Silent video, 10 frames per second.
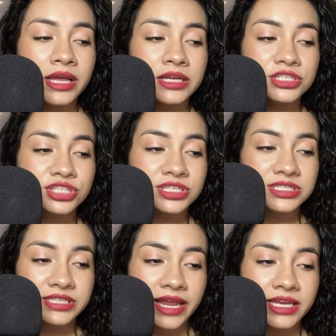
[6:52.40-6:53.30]
She
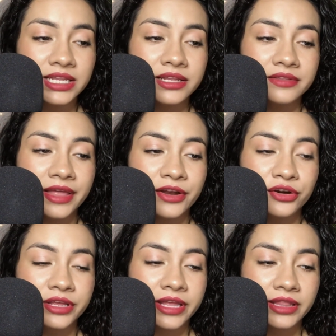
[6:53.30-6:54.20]
stated that her
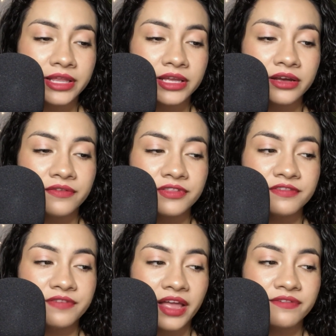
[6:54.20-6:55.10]
killing of the
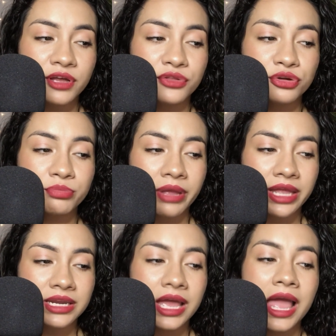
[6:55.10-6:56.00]
5 other men
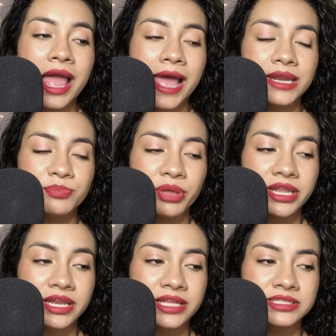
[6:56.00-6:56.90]
had been
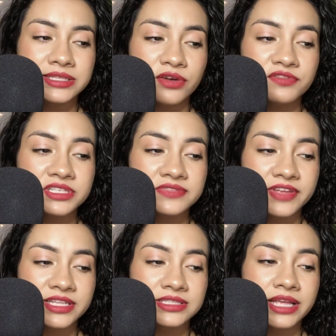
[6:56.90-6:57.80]
in
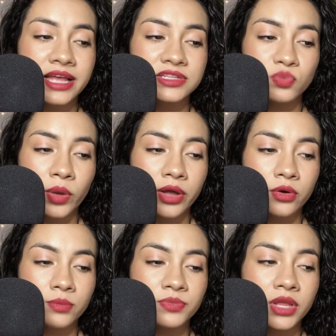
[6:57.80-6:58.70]
self-defense as well,
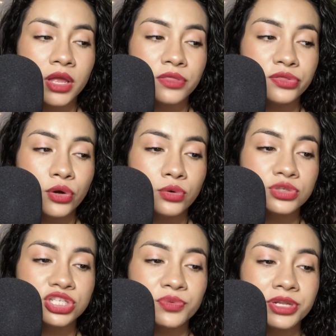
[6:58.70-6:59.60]
though
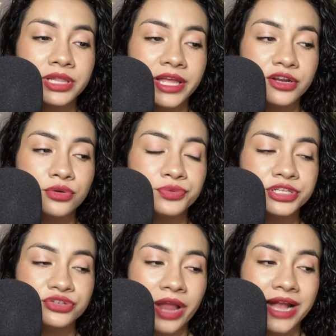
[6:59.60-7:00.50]
she would later
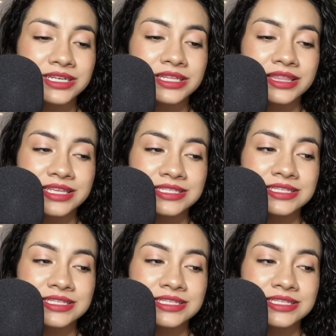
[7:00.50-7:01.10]
retract these